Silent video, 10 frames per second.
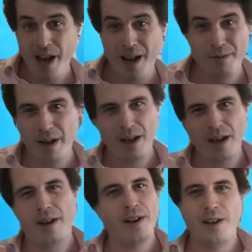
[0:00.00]
and
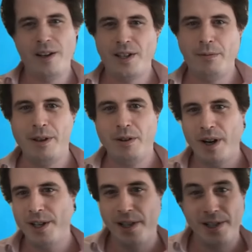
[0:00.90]
you can only see when
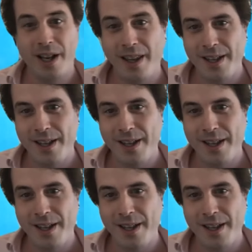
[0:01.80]
crises like